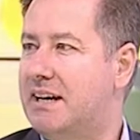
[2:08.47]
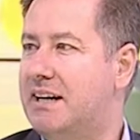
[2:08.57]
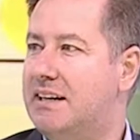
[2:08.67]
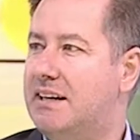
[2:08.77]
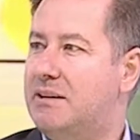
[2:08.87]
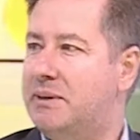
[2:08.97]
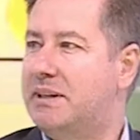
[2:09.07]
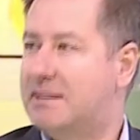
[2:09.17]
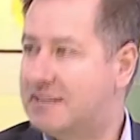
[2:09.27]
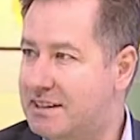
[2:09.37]
Ghana mm -hmm. with
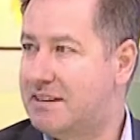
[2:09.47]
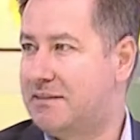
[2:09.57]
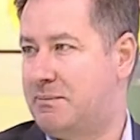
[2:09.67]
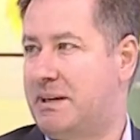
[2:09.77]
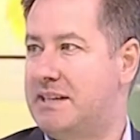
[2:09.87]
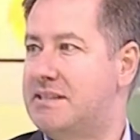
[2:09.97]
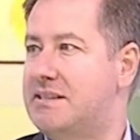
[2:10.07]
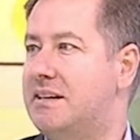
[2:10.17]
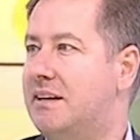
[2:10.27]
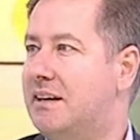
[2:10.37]
mm-hmm. the best
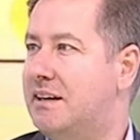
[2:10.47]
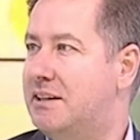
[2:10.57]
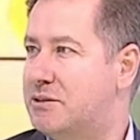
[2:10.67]
uh,